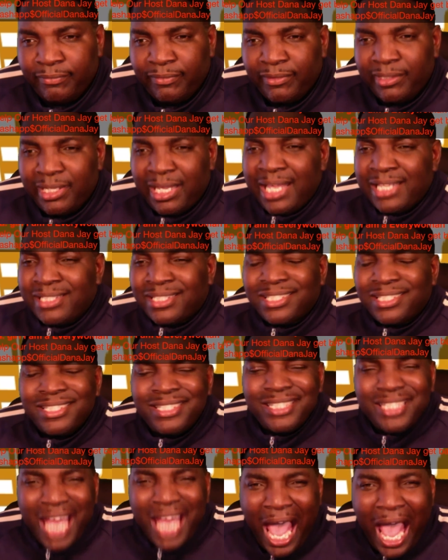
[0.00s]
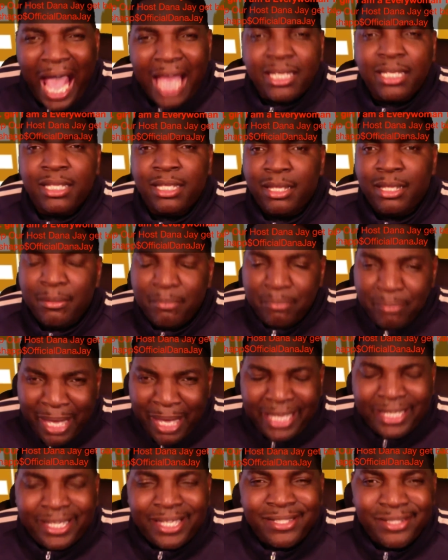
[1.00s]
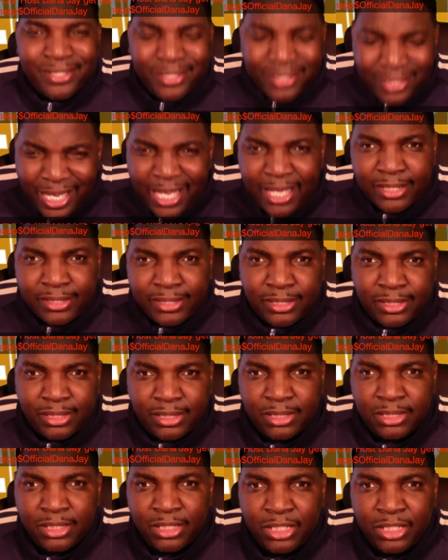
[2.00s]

It's not making sense.